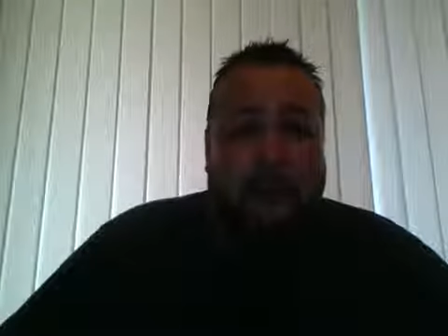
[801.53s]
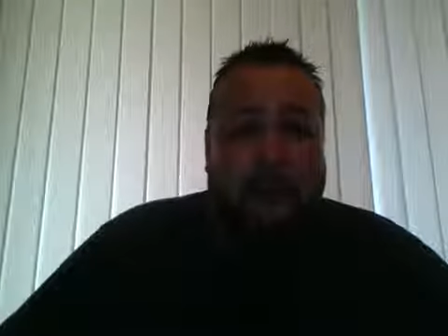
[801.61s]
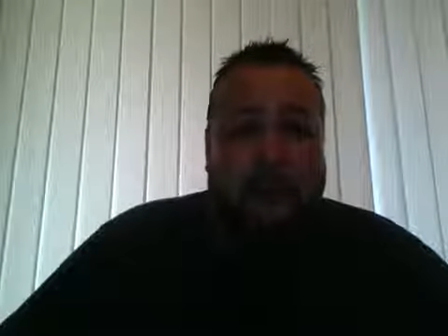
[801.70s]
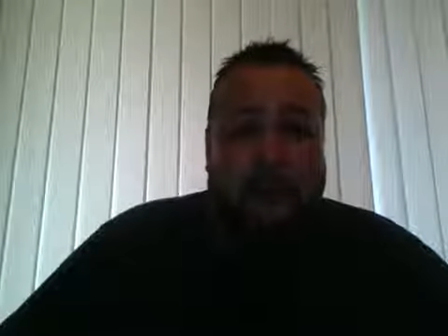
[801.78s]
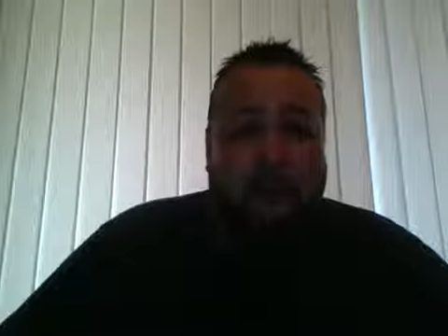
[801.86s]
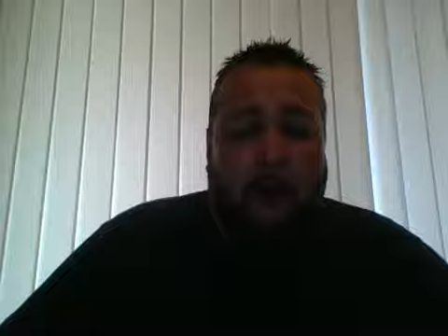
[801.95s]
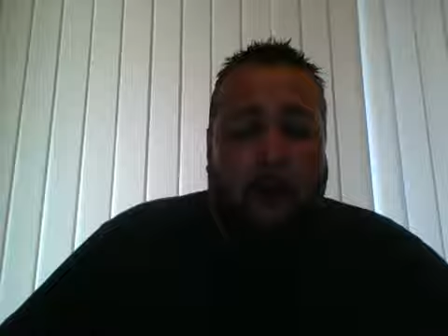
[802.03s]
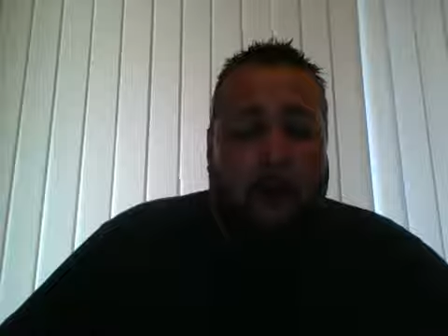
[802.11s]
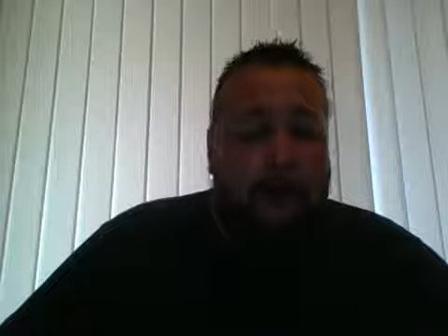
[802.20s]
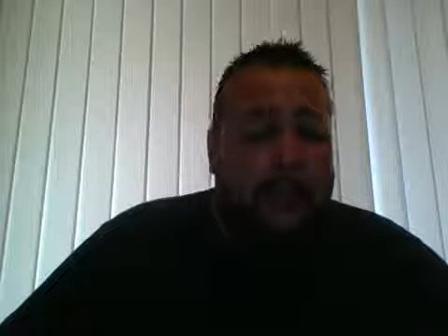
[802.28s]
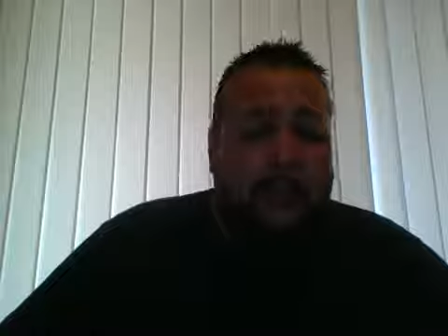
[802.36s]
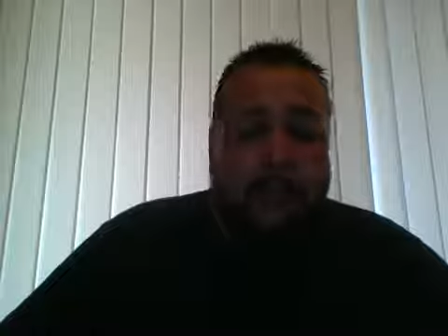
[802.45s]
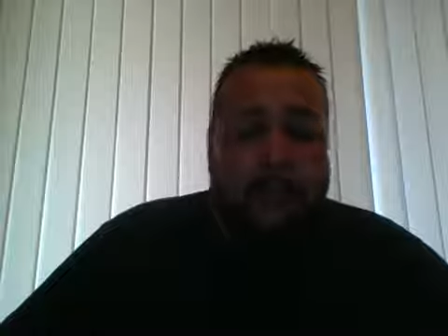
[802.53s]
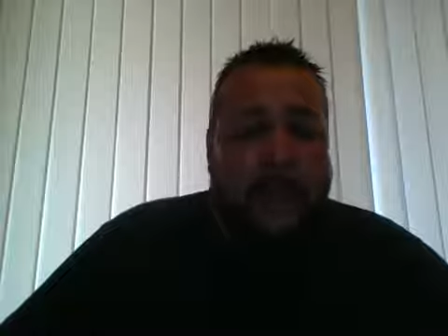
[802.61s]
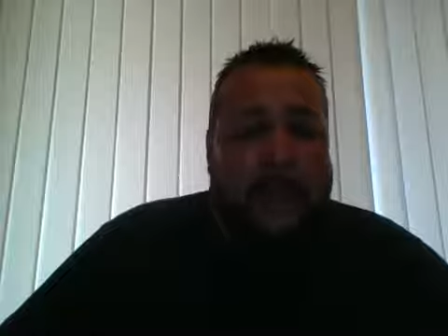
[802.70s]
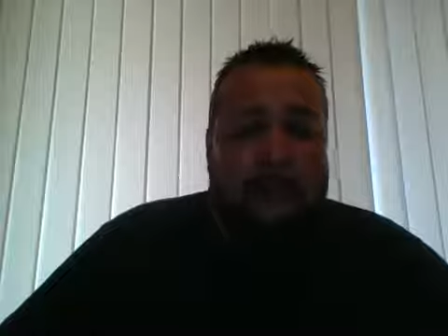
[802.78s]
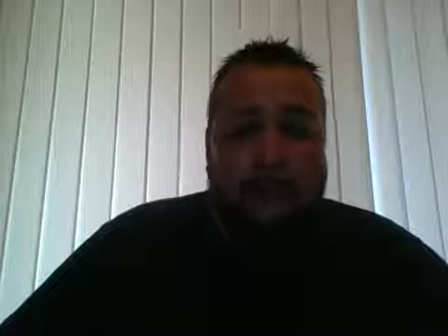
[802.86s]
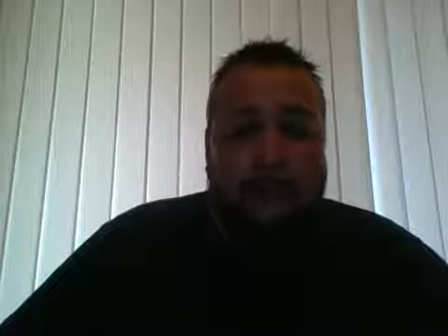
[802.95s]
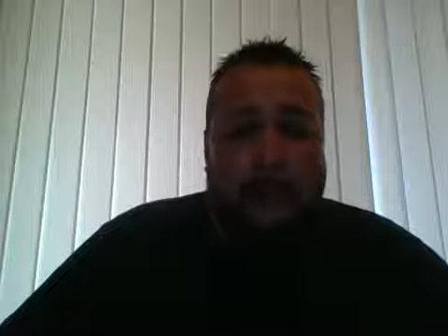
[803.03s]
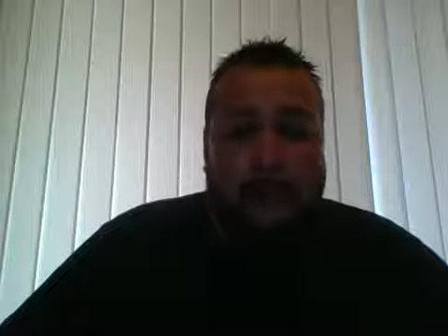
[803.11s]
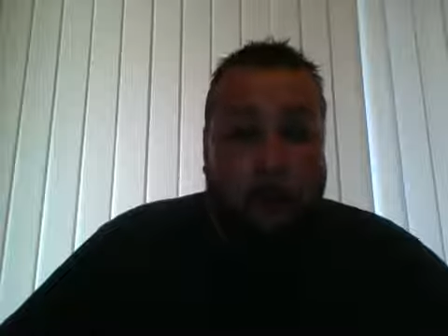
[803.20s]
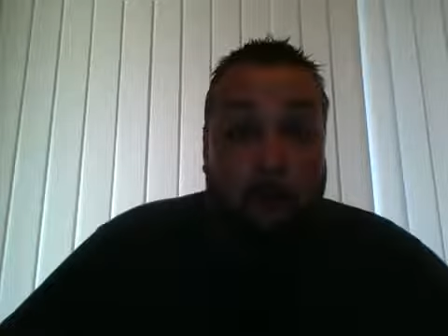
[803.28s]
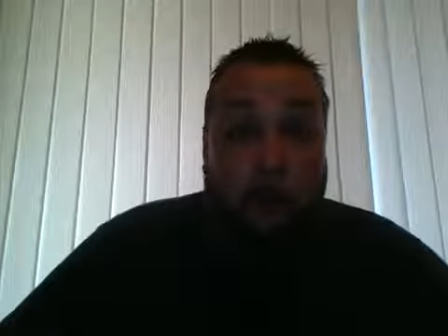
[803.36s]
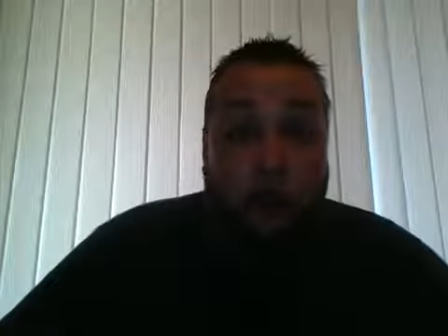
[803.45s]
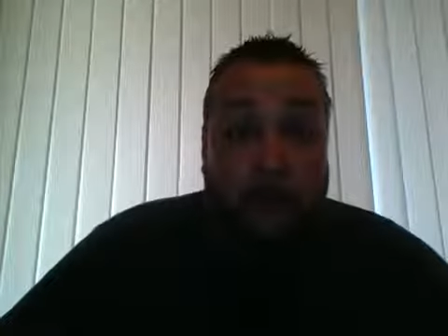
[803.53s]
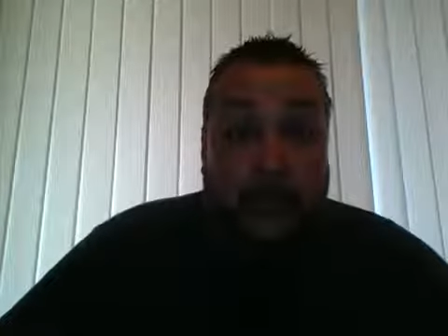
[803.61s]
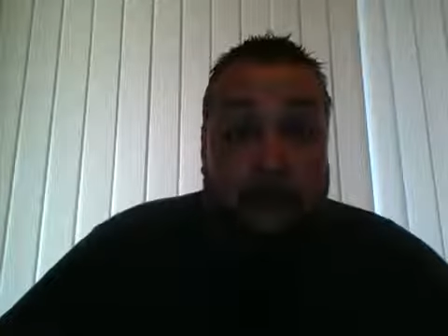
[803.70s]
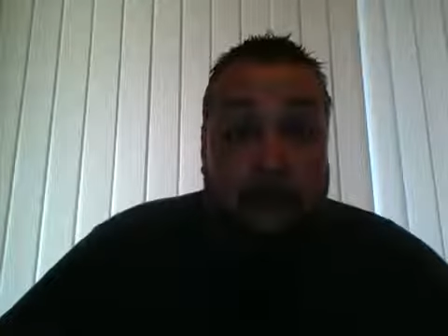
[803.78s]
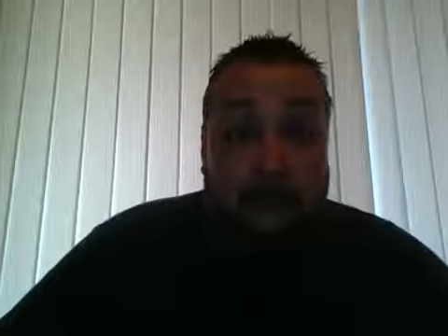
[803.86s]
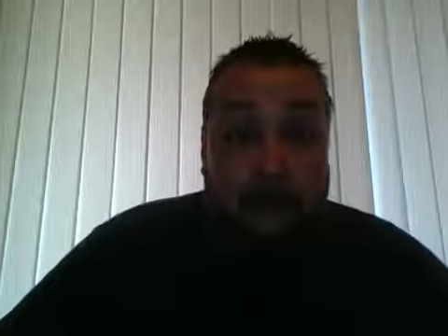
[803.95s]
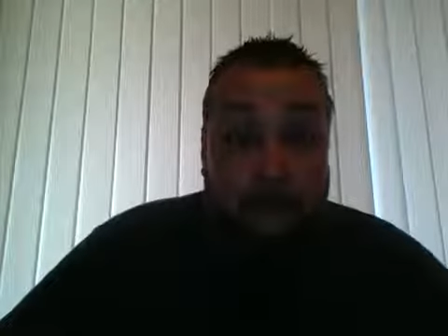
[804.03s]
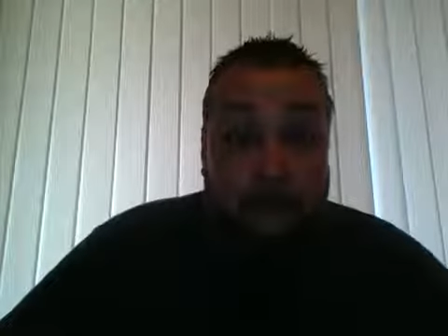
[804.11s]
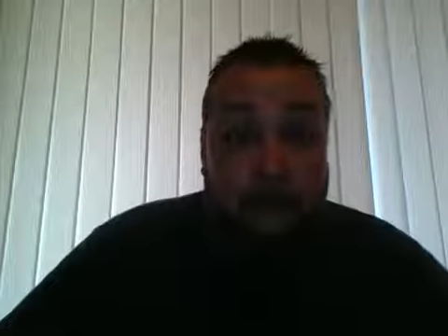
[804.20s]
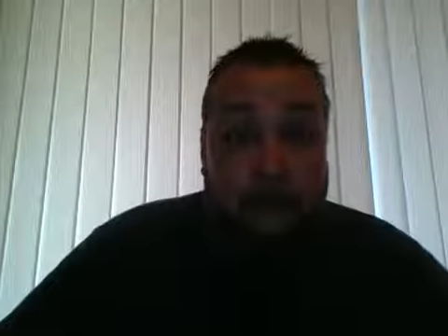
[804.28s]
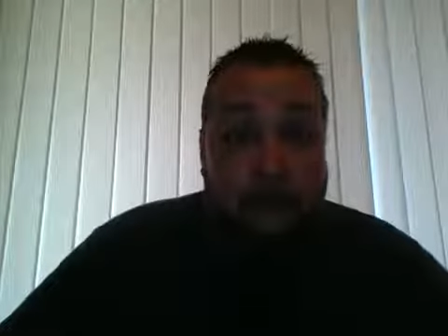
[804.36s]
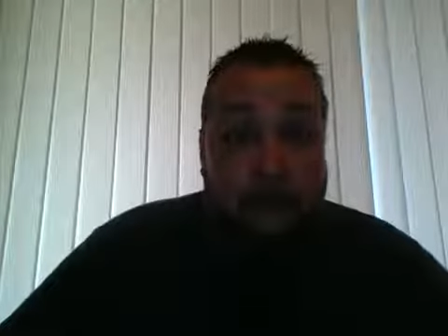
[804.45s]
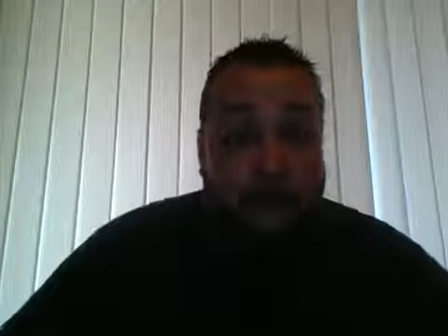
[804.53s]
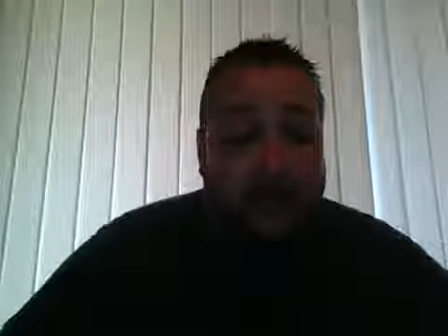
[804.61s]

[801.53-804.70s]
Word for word: That old things have passed away. Behold, all things are new.